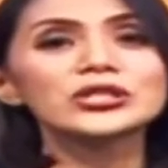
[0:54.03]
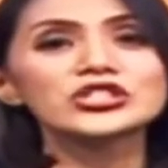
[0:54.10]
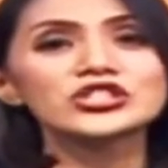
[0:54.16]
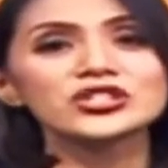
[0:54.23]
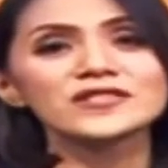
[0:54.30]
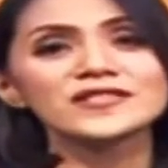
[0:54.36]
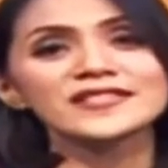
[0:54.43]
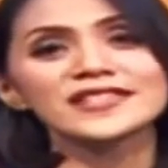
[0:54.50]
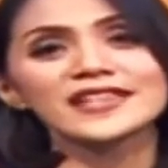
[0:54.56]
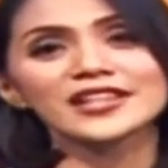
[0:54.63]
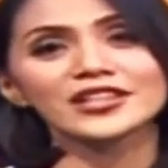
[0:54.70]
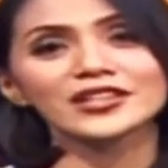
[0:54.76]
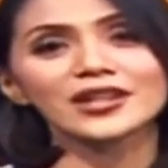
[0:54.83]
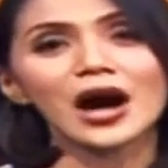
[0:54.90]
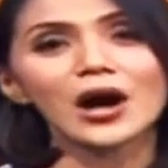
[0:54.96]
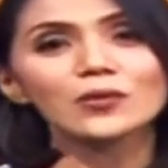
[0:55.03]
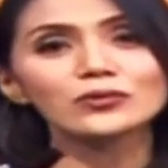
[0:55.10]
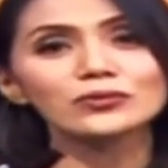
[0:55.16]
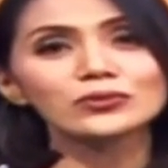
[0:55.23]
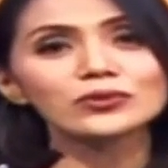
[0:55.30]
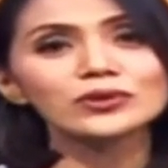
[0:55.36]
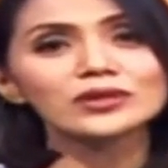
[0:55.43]
And I think we
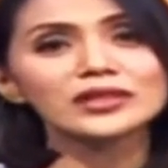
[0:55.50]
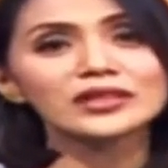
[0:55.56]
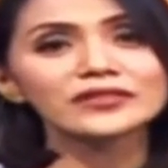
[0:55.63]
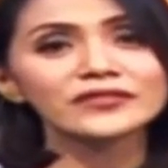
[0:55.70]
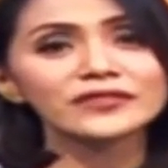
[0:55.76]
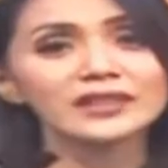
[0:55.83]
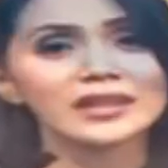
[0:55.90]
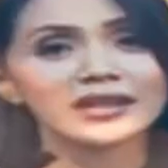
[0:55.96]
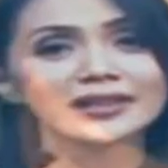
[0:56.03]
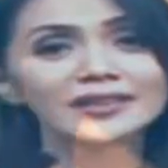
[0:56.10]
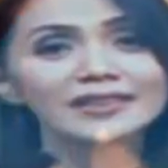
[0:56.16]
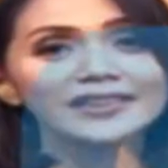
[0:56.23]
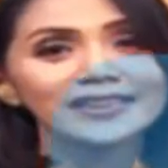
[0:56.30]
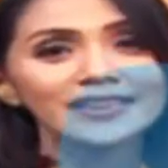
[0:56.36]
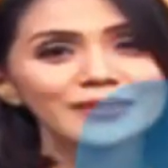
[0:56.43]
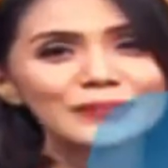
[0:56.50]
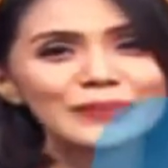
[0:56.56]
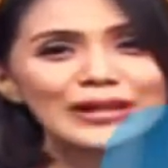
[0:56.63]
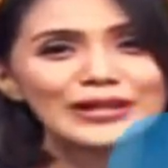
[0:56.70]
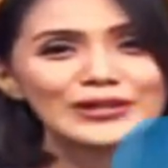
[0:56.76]
kind of needed it at the time as